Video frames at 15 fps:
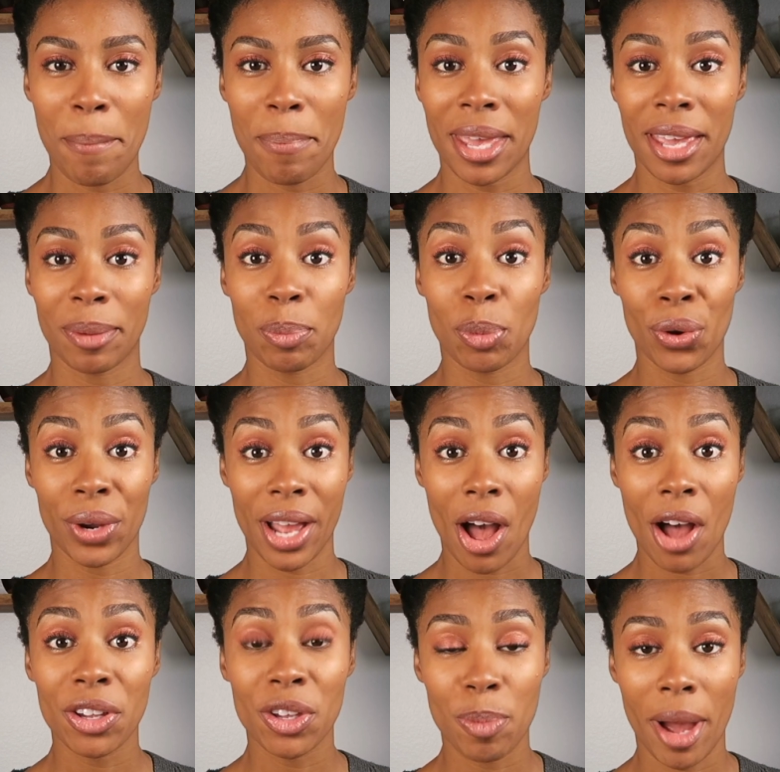being
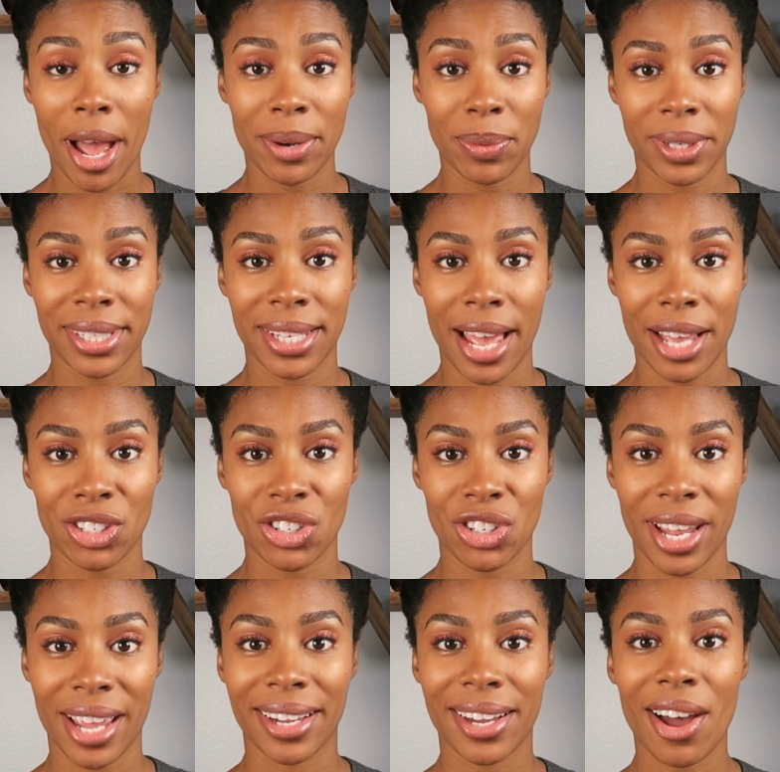preoccupied with
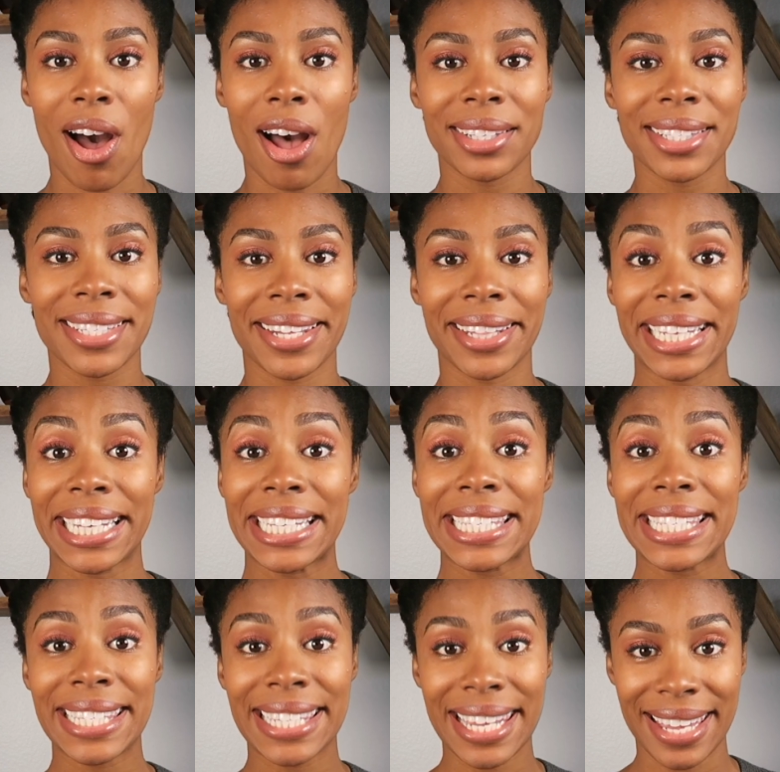touch and constantly
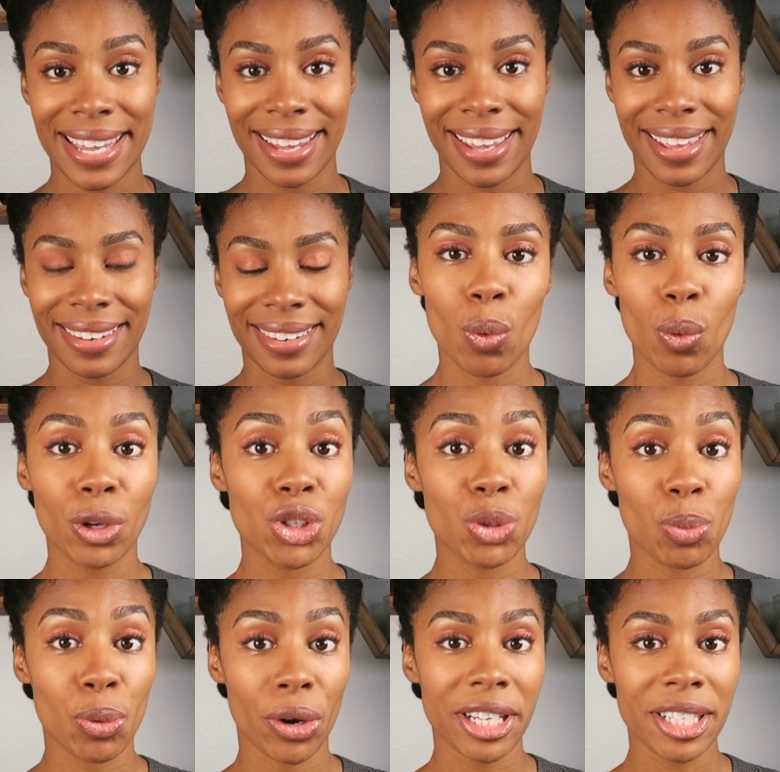seeking it.
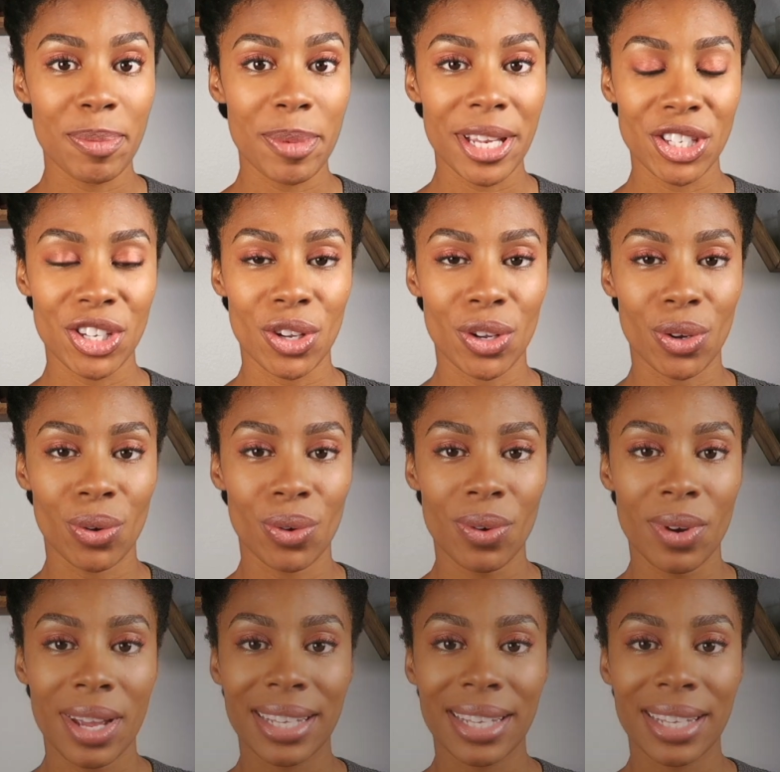Which brings me to